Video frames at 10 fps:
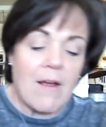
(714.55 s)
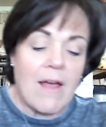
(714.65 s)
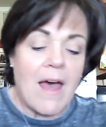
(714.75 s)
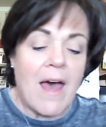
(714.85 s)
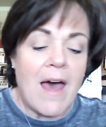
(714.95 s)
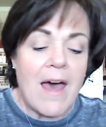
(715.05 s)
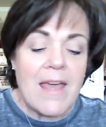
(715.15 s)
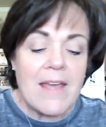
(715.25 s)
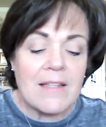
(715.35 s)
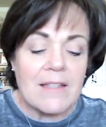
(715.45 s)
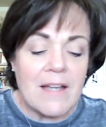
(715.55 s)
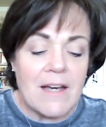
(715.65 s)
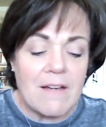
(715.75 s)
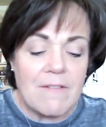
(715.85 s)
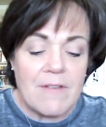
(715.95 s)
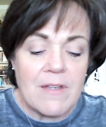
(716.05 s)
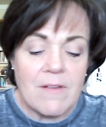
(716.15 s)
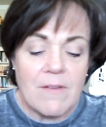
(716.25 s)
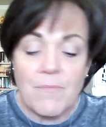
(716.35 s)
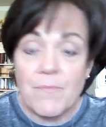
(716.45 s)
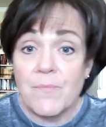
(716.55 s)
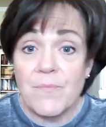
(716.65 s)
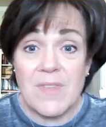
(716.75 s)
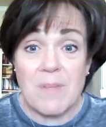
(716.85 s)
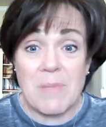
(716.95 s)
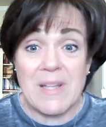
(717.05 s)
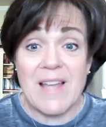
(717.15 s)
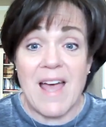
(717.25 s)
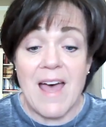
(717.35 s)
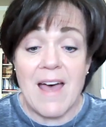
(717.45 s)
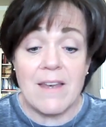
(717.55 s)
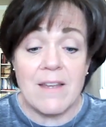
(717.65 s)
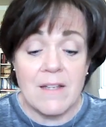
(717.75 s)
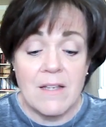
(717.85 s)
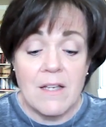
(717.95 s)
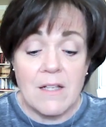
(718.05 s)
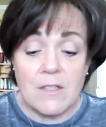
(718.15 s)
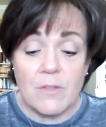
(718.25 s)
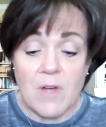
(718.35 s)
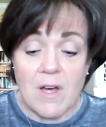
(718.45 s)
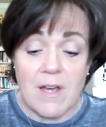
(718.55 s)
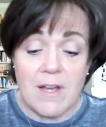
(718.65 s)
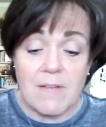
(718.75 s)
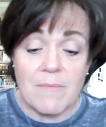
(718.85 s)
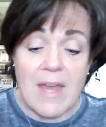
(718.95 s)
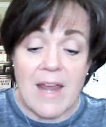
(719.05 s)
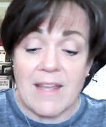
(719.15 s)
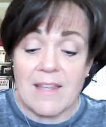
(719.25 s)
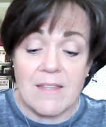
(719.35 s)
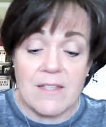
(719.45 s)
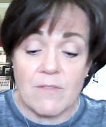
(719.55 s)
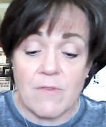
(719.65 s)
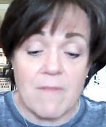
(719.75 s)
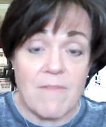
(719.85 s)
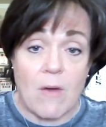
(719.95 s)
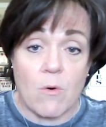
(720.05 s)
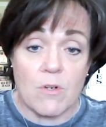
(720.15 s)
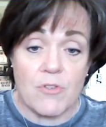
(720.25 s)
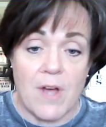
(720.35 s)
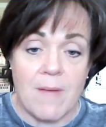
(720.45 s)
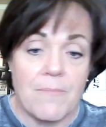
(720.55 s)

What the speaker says: I love the plaid Lugana, and I get this from Fat Quarter Shop.